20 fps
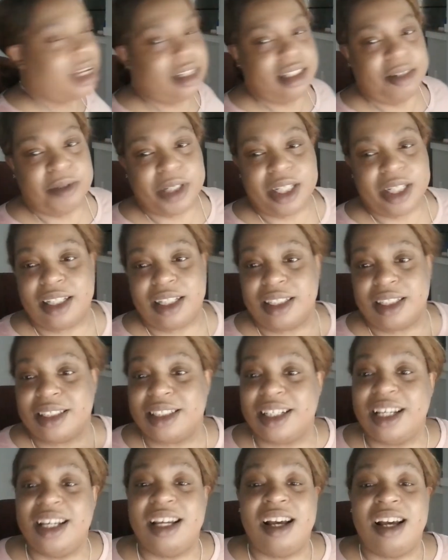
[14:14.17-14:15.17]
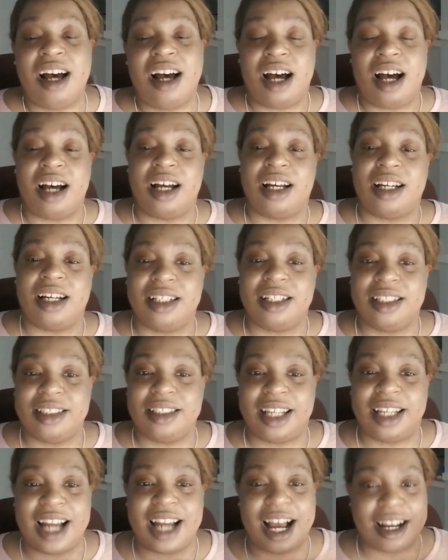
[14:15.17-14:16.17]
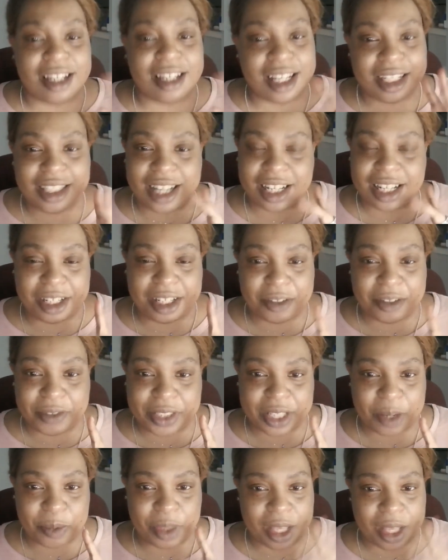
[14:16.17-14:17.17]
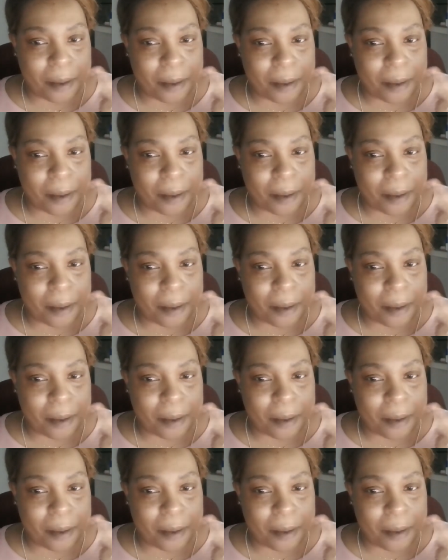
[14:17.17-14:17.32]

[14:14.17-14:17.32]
know what it is. And I'll catch y'all later for something.